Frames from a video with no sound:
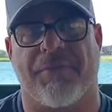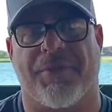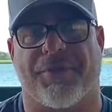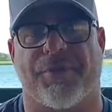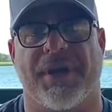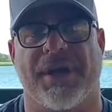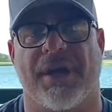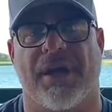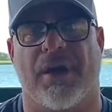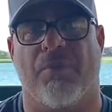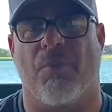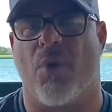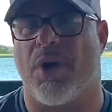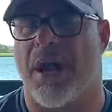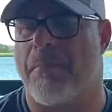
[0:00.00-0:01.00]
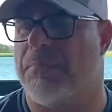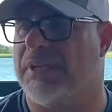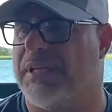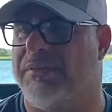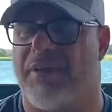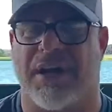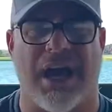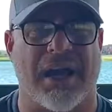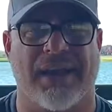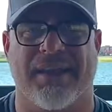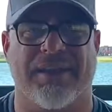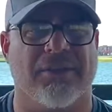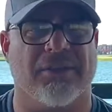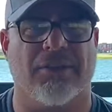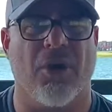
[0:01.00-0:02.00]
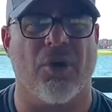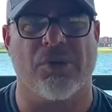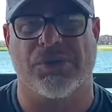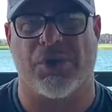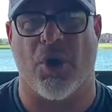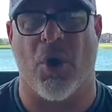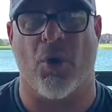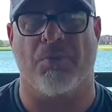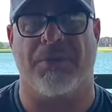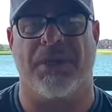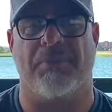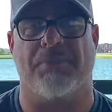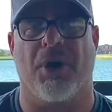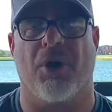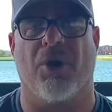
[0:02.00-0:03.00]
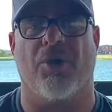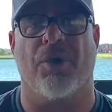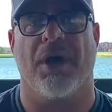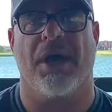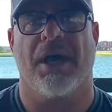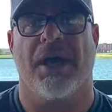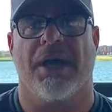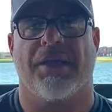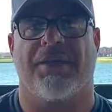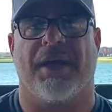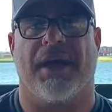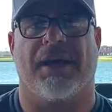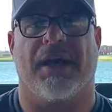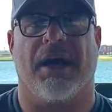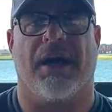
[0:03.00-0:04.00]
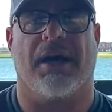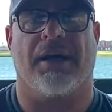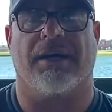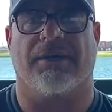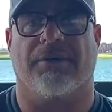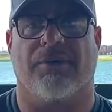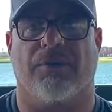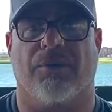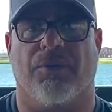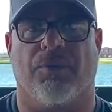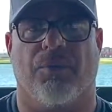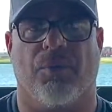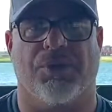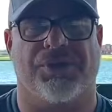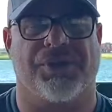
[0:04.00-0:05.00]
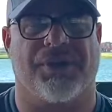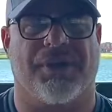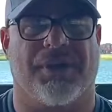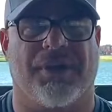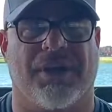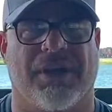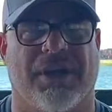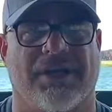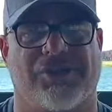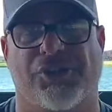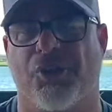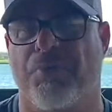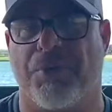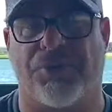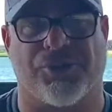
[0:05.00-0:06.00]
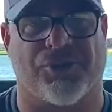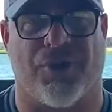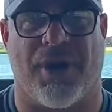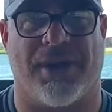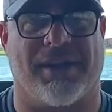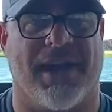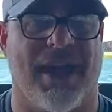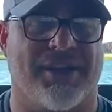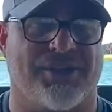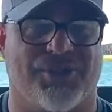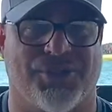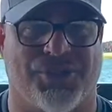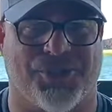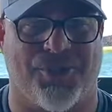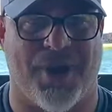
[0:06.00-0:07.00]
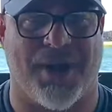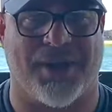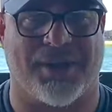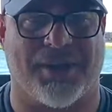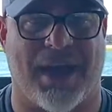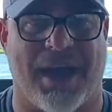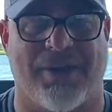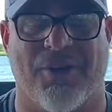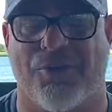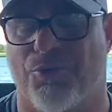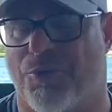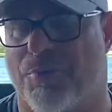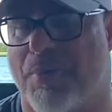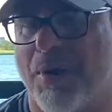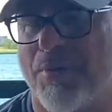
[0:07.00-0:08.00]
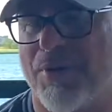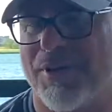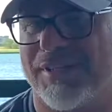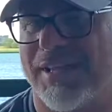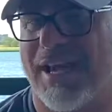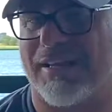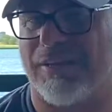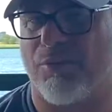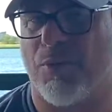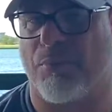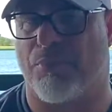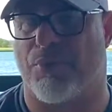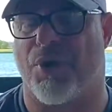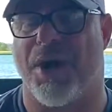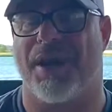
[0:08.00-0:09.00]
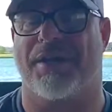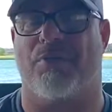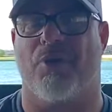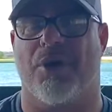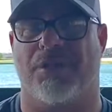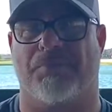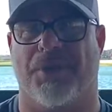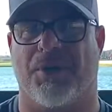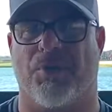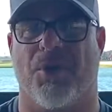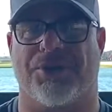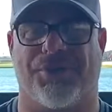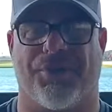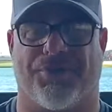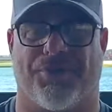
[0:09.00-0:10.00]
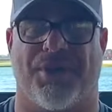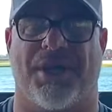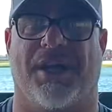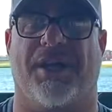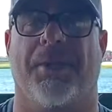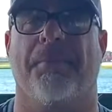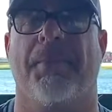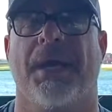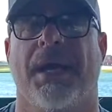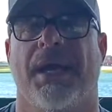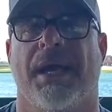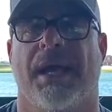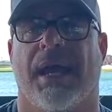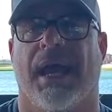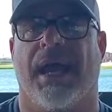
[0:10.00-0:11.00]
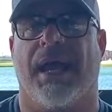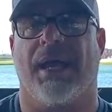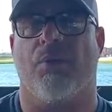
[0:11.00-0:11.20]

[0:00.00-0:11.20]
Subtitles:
3M, one I believe I got at either Lowe's or Home Depot, that was super strength, extra strength. I don't remember exactly what brand it was, but it was a 3M. And